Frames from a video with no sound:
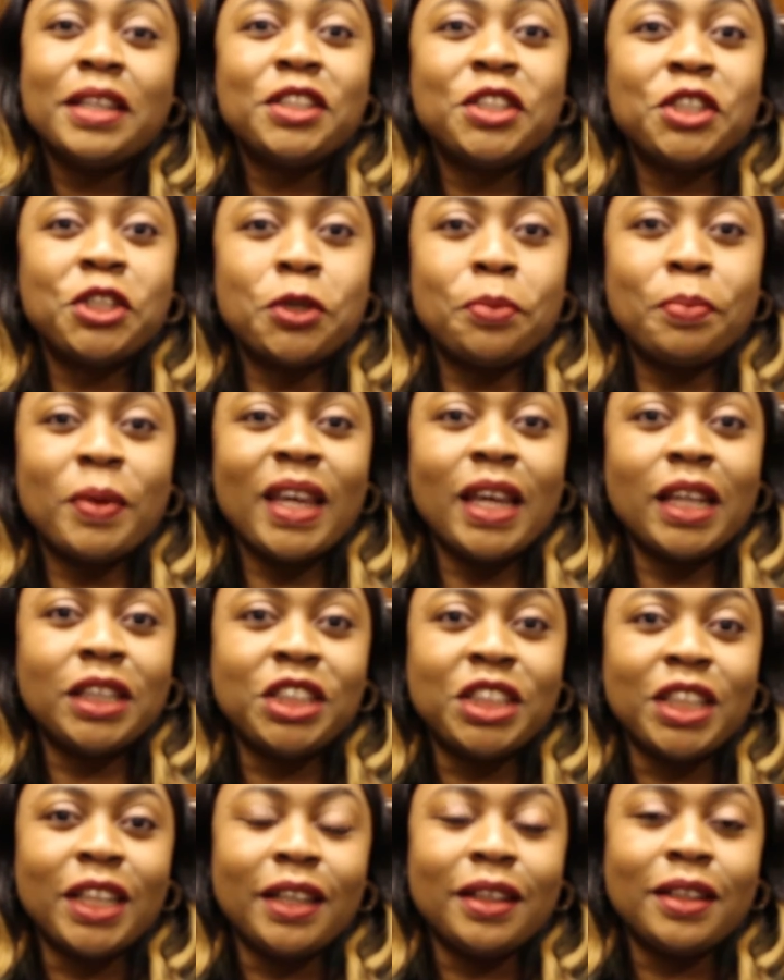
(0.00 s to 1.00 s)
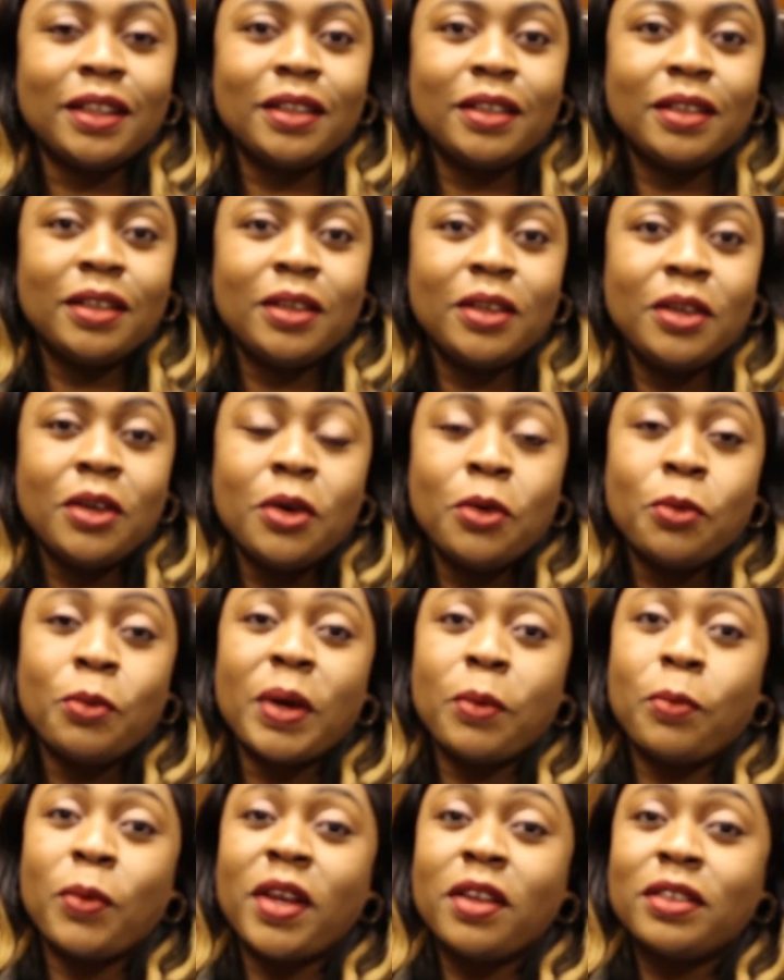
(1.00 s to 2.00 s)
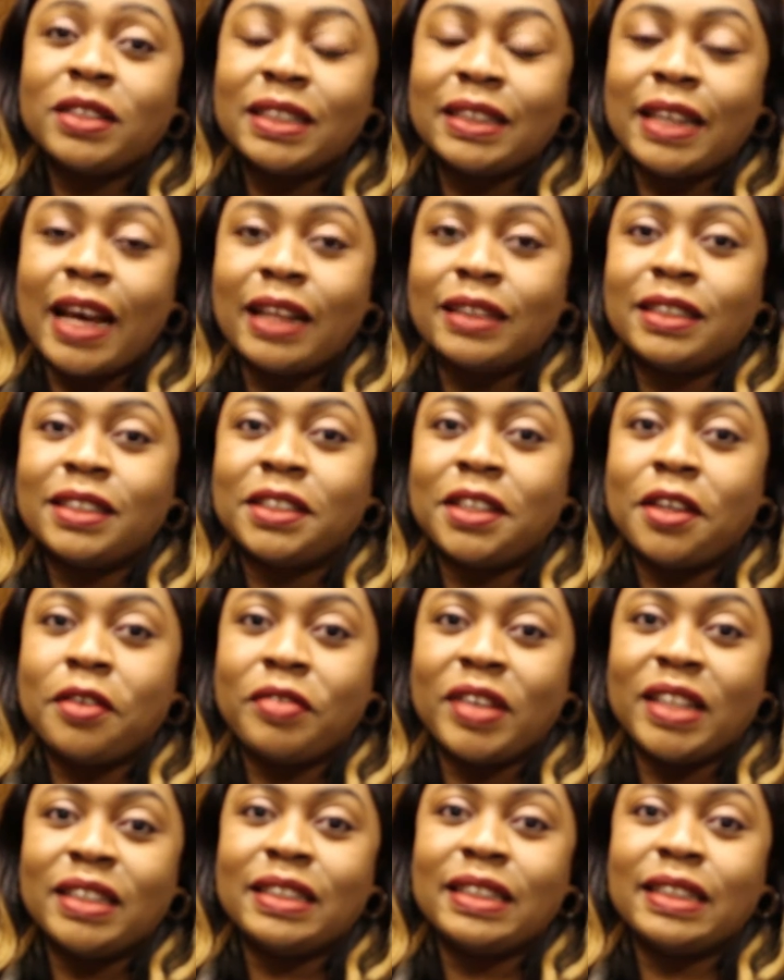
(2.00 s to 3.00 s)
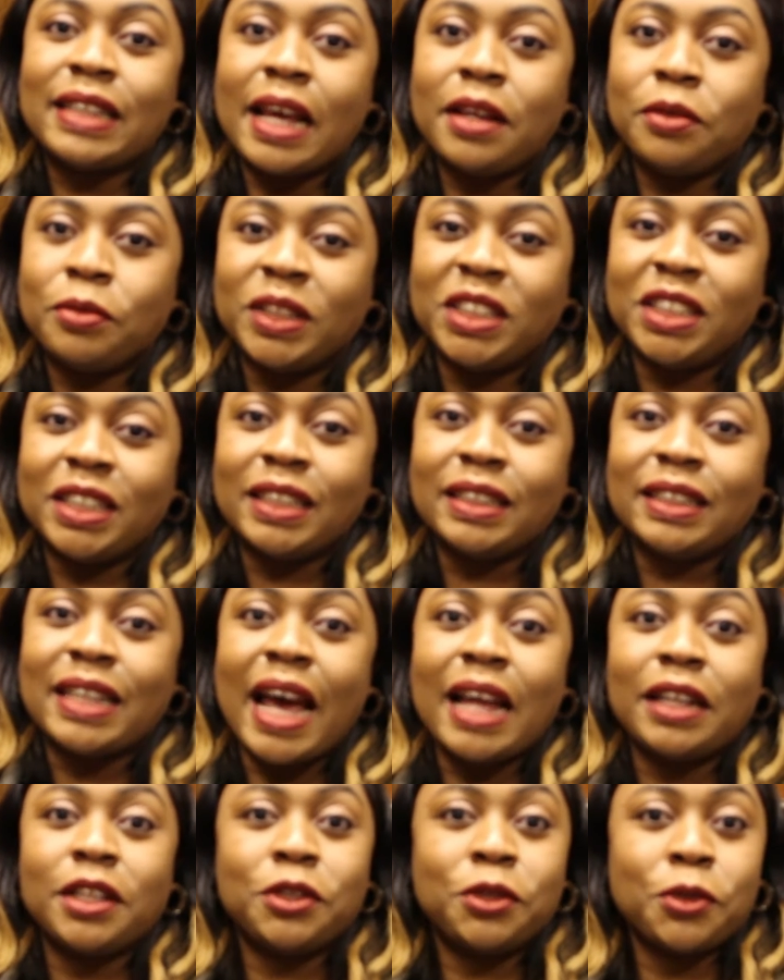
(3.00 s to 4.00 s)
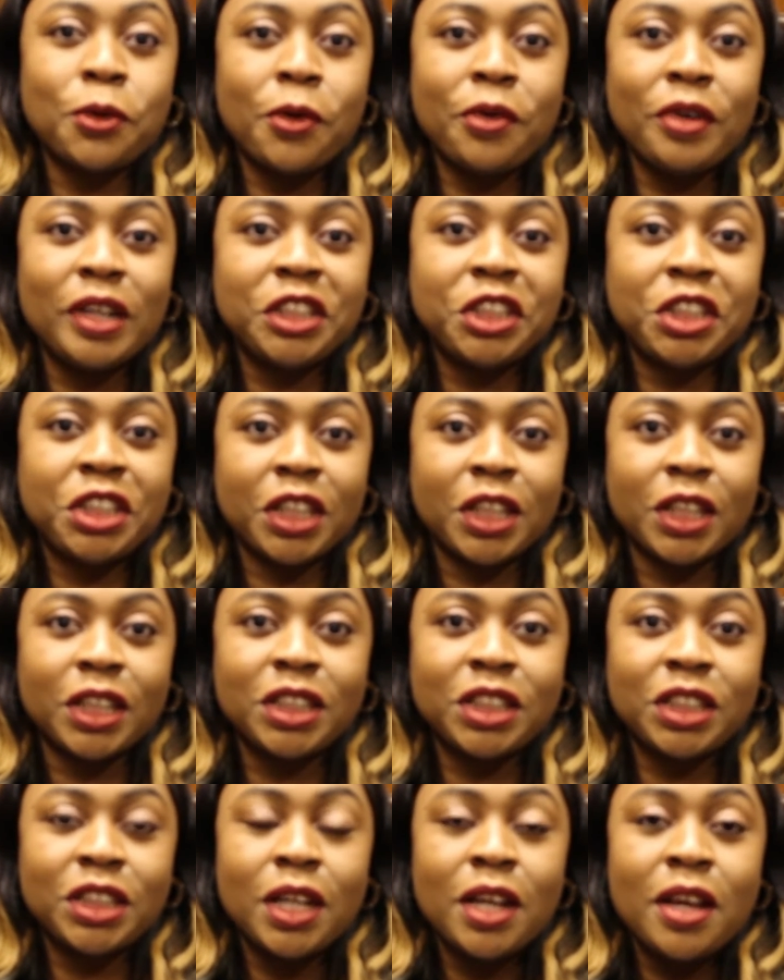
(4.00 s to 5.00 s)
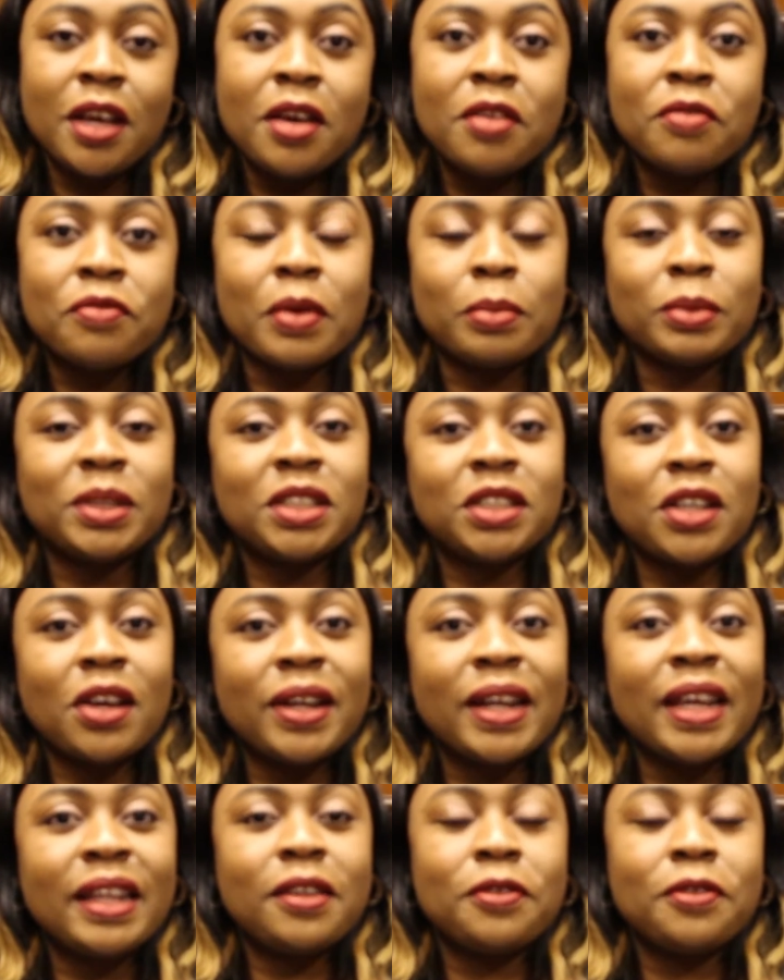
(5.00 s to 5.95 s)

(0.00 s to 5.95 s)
Soup Kitchen we will start serving sandwiches at Adoring Church from Sunday,